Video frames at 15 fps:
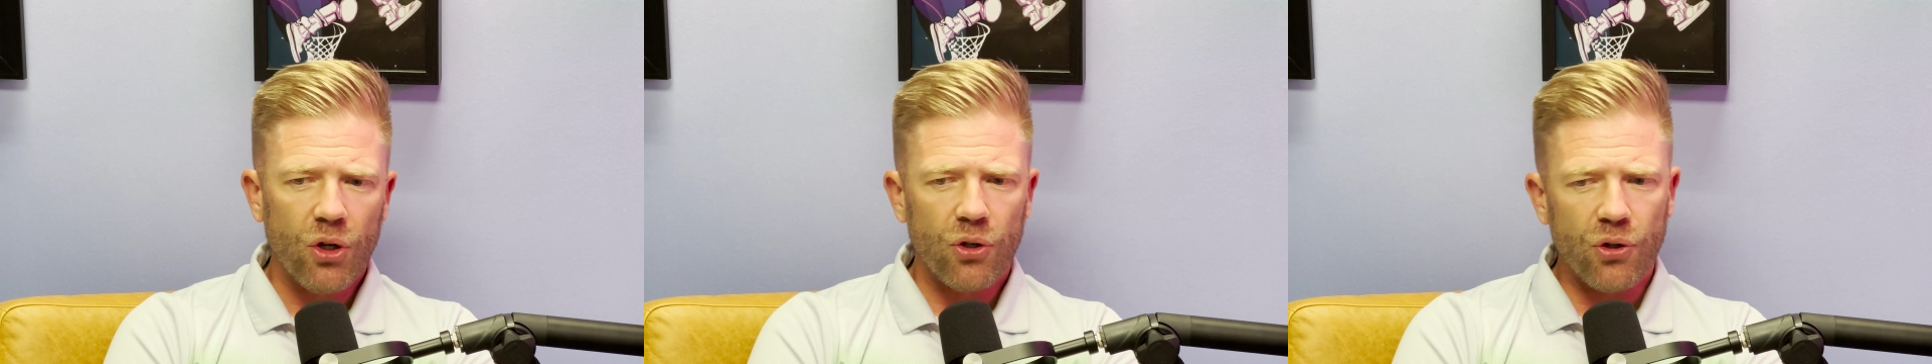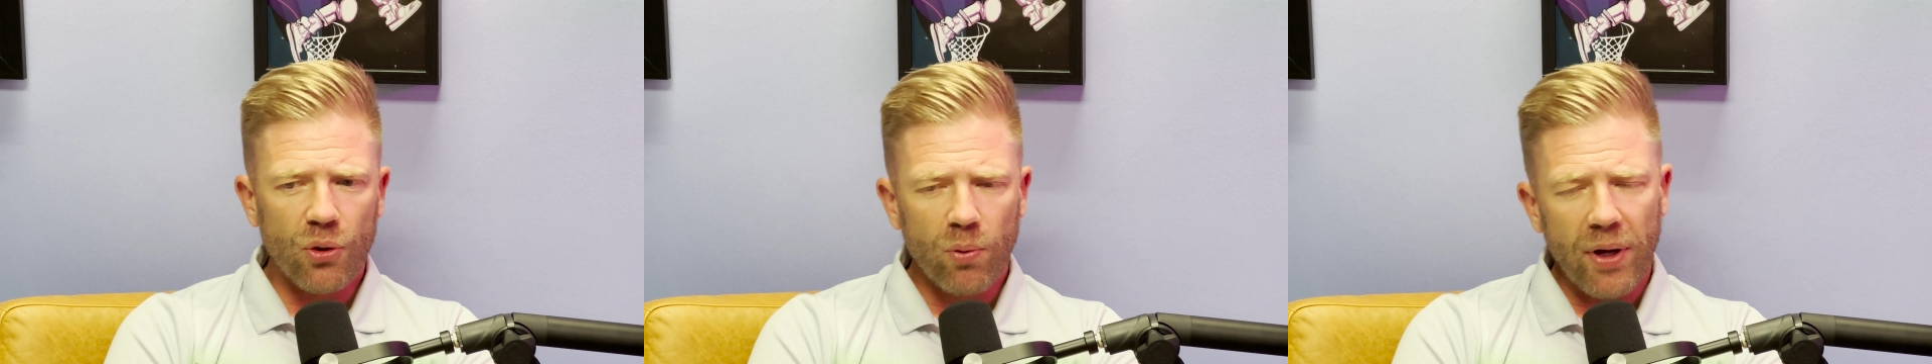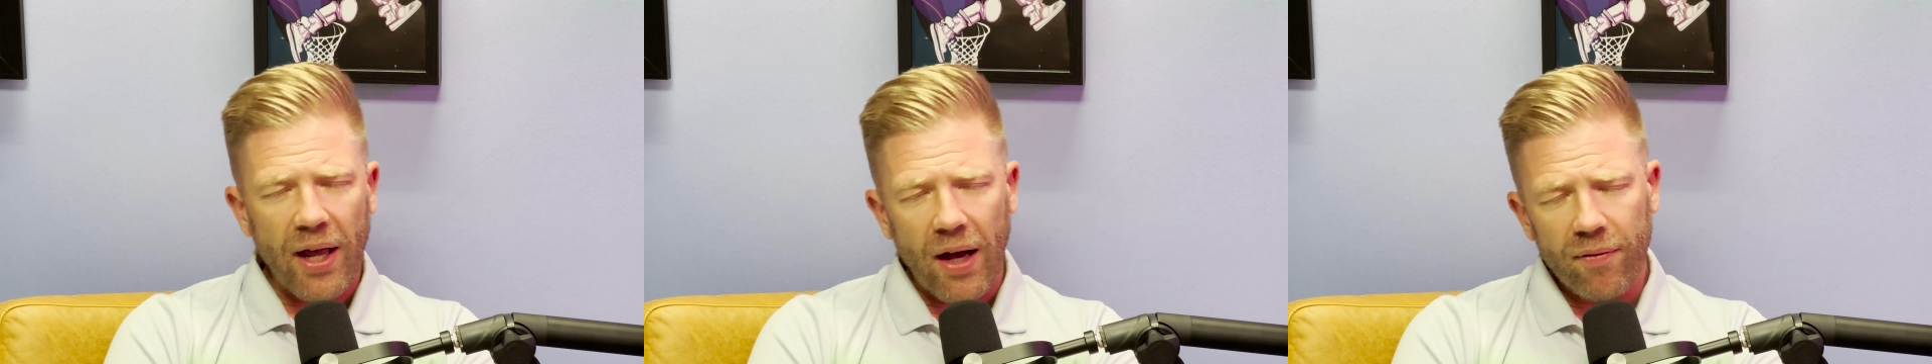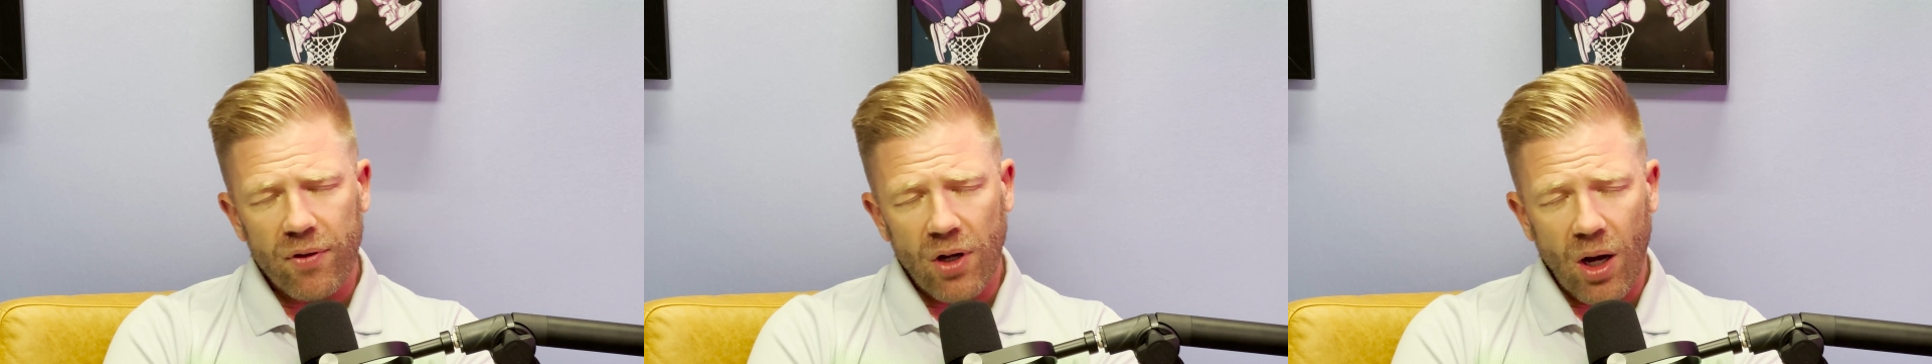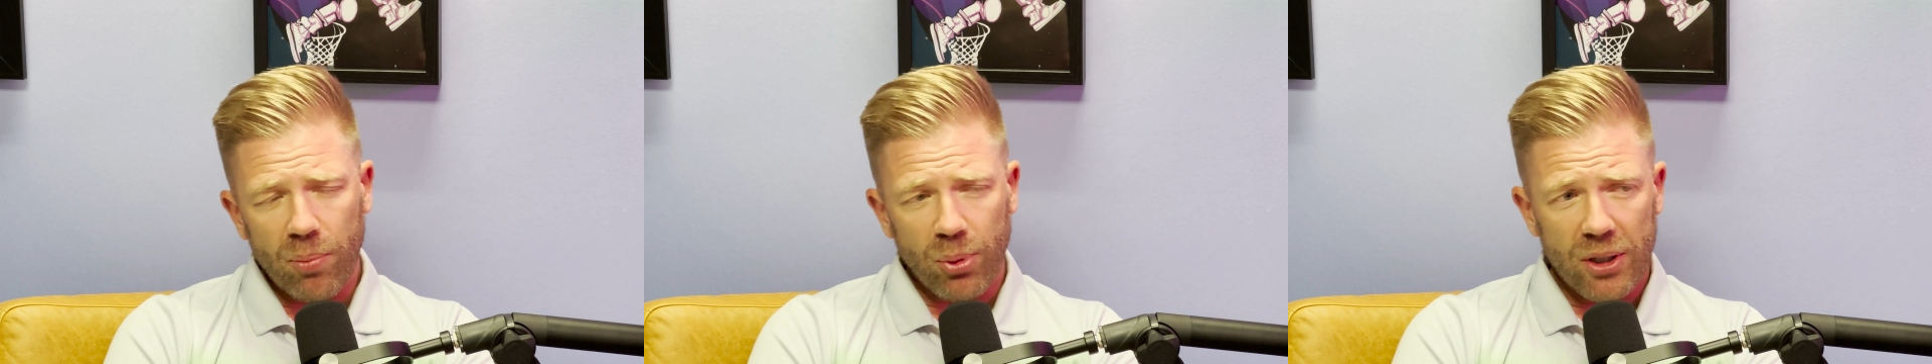do we have
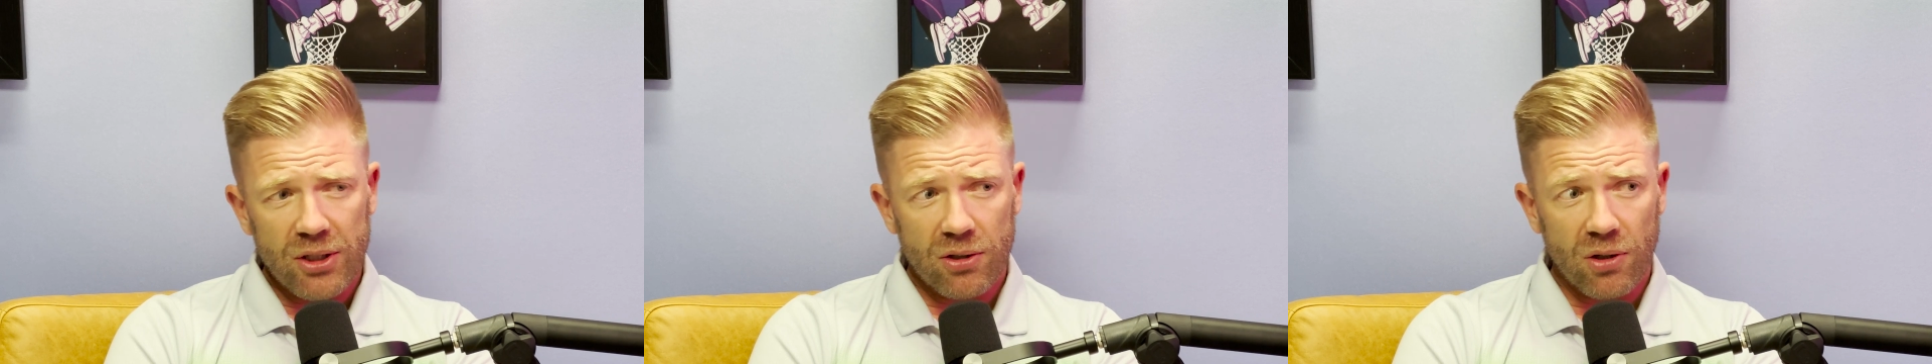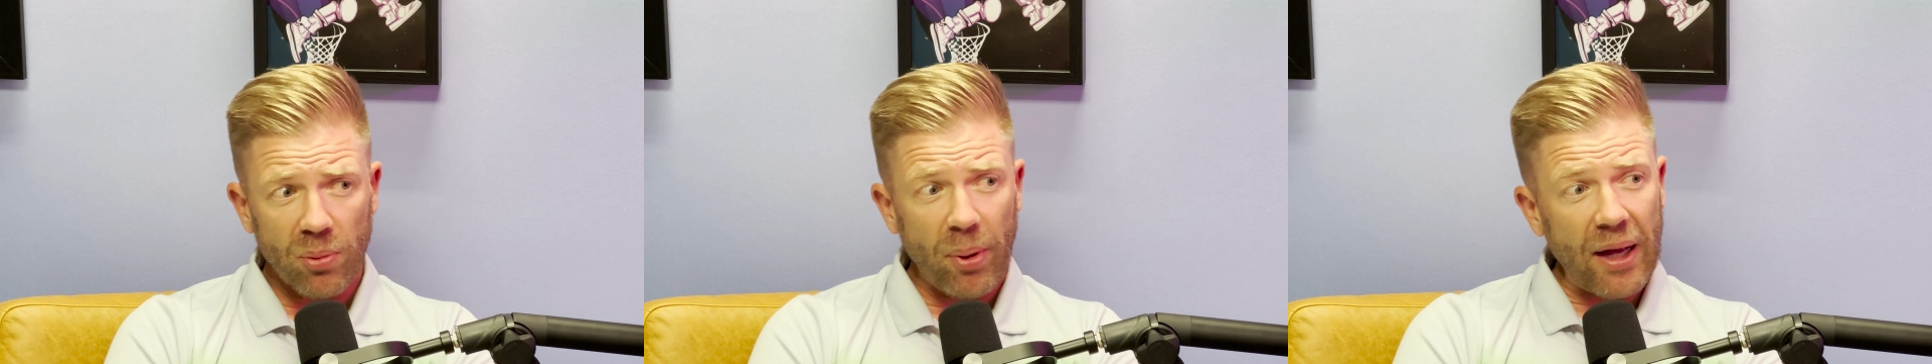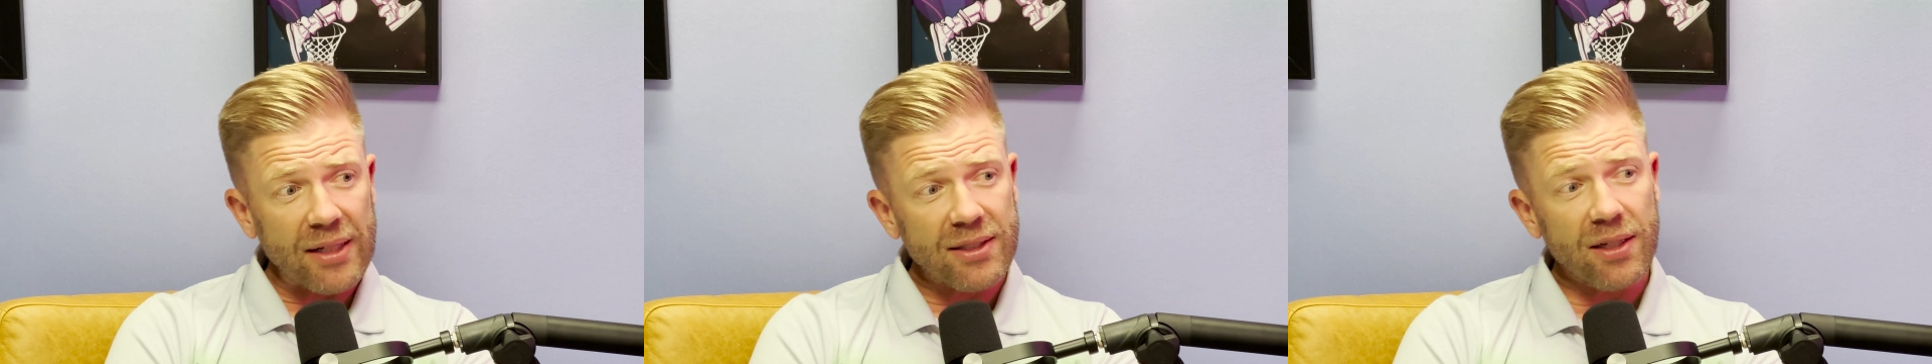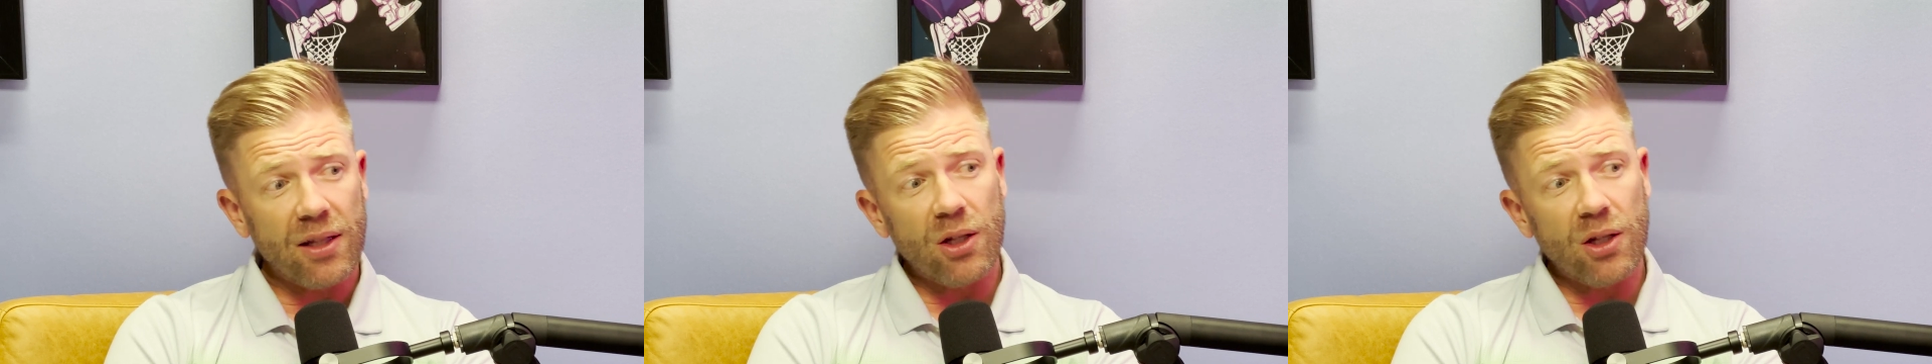the operational capacity